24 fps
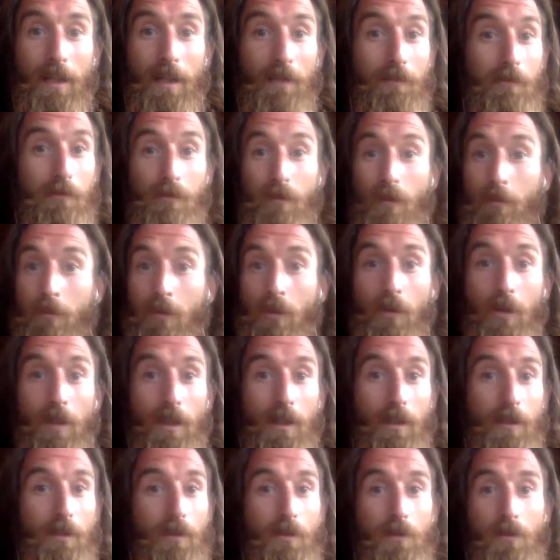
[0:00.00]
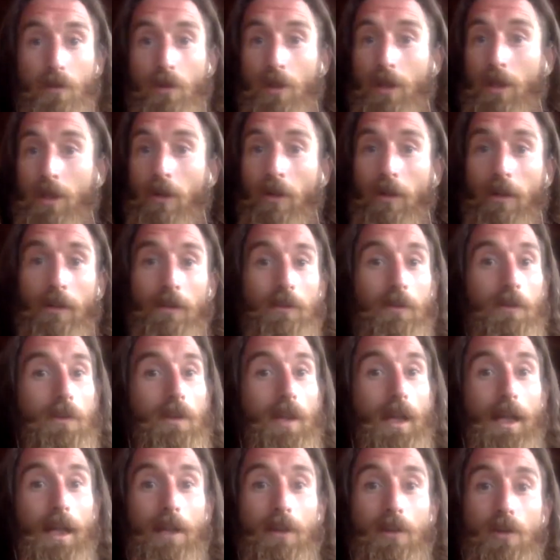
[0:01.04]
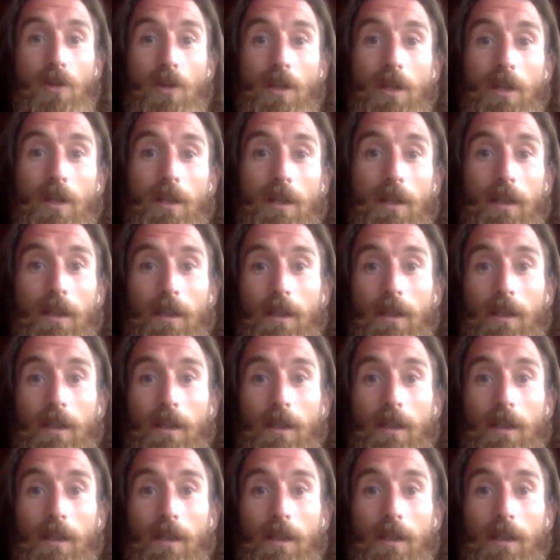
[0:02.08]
from yoga to qigong to tai chi